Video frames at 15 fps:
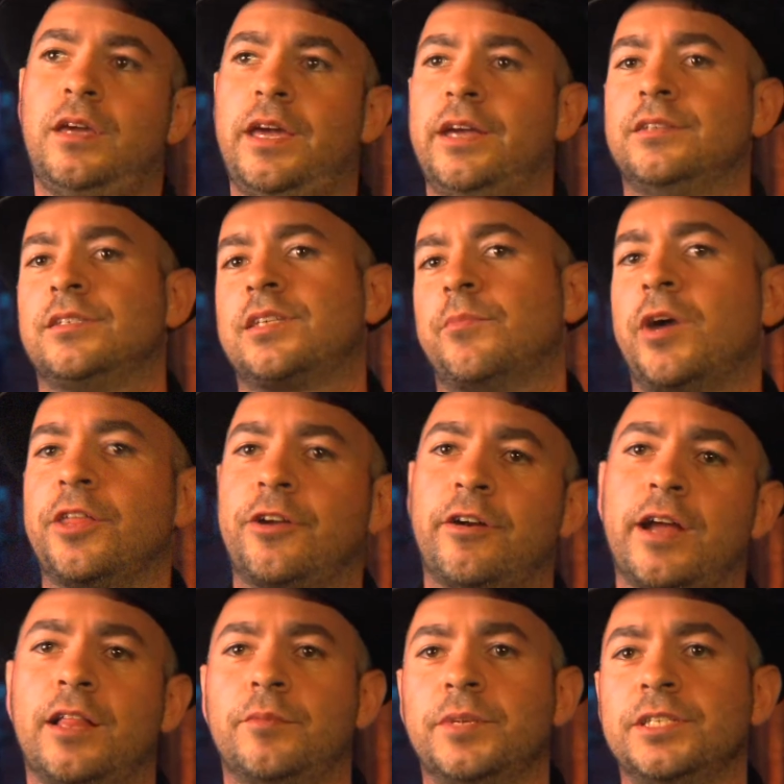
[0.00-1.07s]
And some other
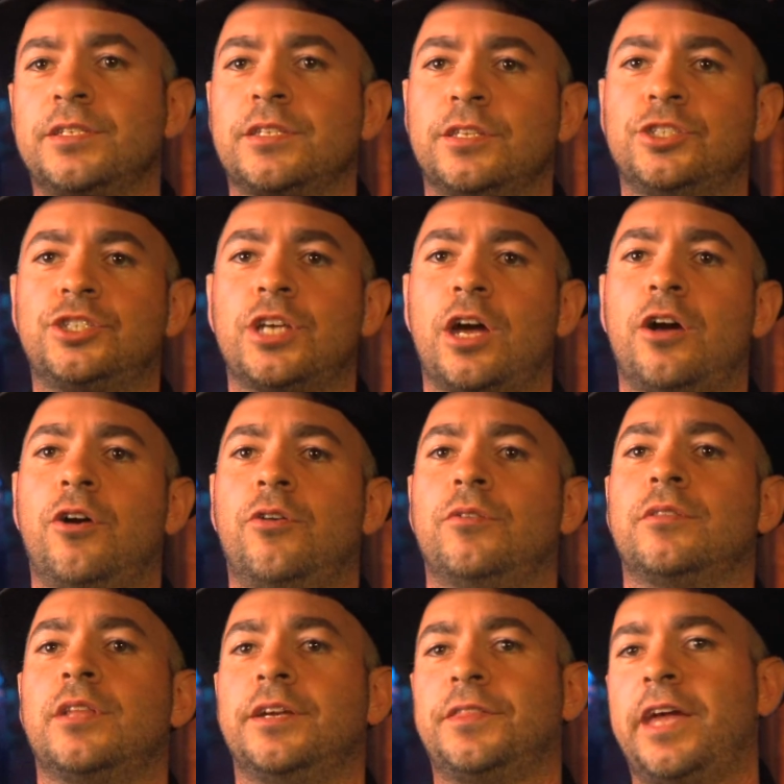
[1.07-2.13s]
elements of the show,
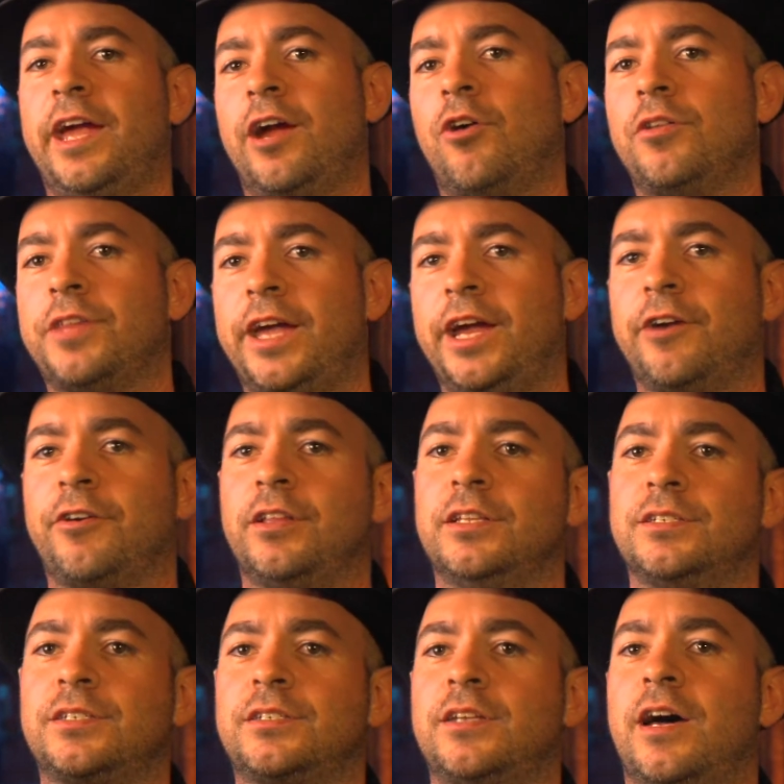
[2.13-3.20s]
like all the
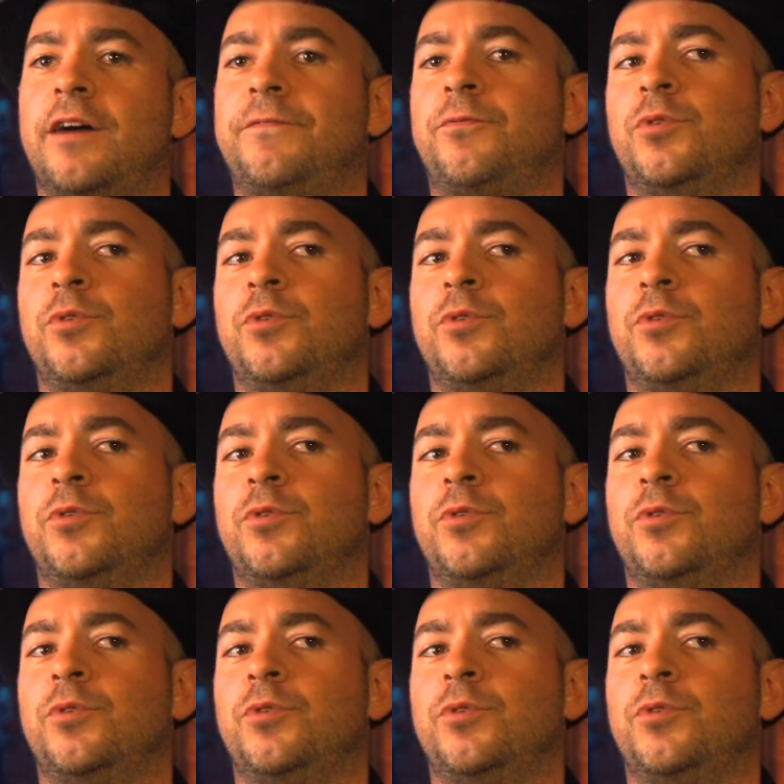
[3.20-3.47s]
aerialist stuff,